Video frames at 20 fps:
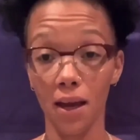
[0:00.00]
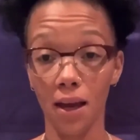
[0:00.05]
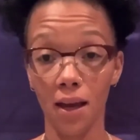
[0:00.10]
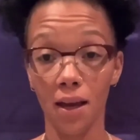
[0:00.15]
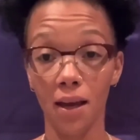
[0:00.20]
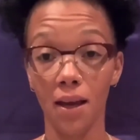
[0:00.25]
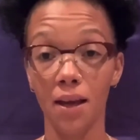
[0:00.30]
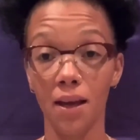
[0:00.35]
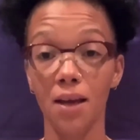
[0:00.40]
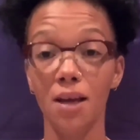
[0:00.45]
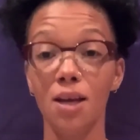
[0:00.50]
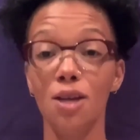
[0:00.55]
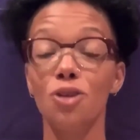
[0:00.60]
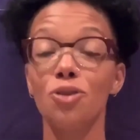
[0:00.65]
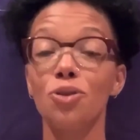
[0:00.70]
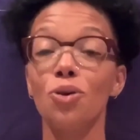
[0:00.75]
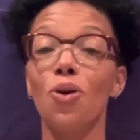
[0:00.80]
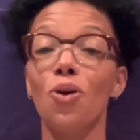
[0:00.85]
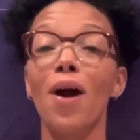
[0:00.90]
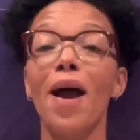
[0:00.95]
So
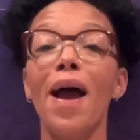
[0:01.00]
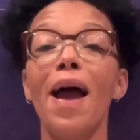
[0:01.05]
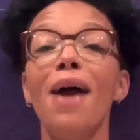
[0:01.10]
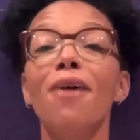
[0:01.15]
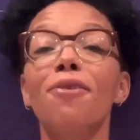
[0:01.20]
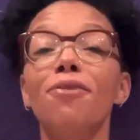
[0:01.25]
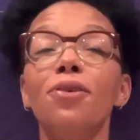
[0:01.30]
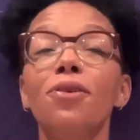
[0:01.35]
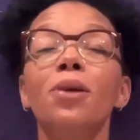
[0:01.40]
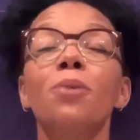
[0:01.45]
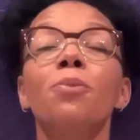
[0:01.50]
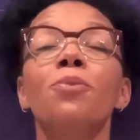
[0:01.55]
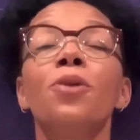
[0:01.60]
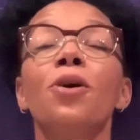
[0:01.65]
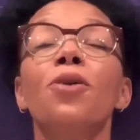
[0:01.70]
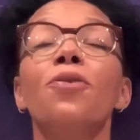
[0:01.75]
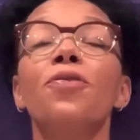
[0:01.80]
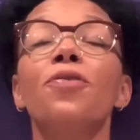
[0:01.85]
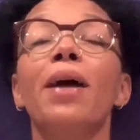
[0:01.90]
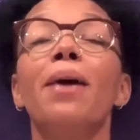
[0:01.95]
every month, that
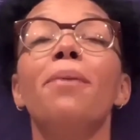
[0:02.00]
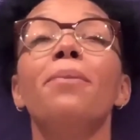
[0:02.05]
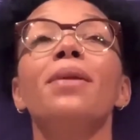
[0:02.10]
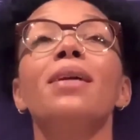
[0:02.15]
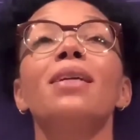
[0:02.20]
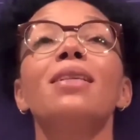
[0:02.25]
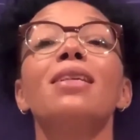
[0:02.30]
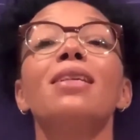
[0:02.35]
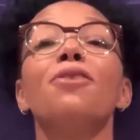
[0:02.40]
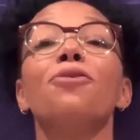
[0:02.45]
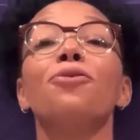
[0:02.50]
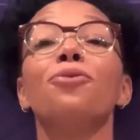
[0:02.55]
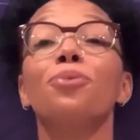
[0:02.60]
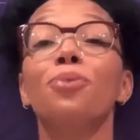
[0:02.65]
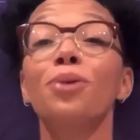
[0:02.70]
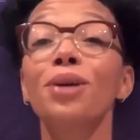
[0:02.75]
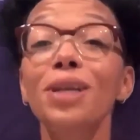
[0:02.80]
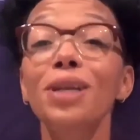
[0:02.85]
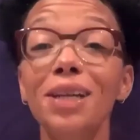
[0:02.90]
means if we're good,